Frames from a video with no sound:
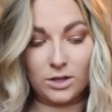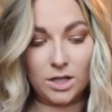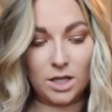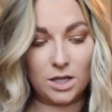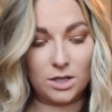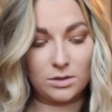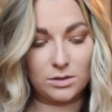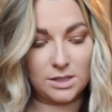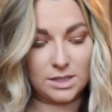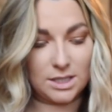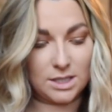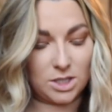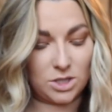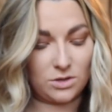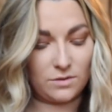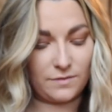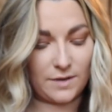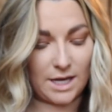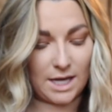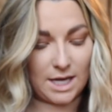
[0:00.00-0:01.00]
I'll use the
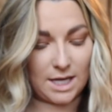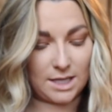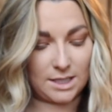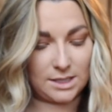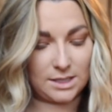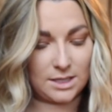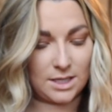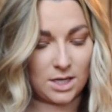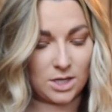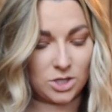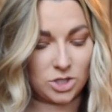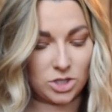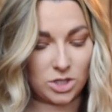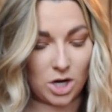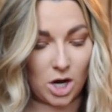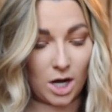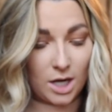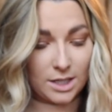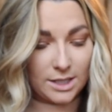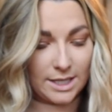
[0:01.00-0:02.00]
Faced
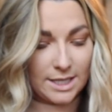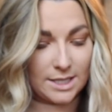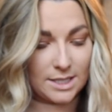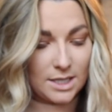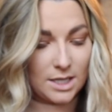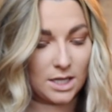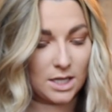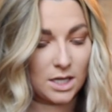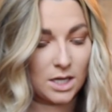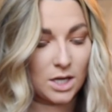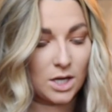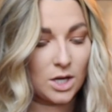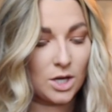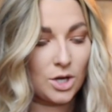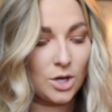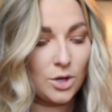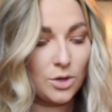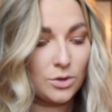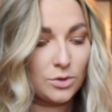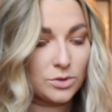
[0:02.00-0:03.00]
Chocolate
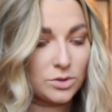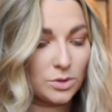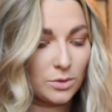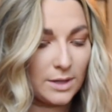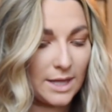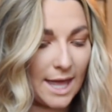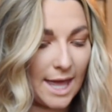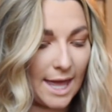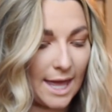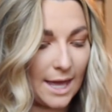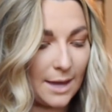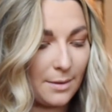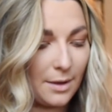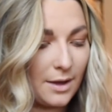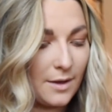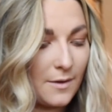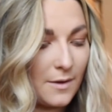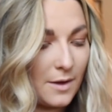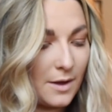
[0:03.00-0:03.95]
Soleil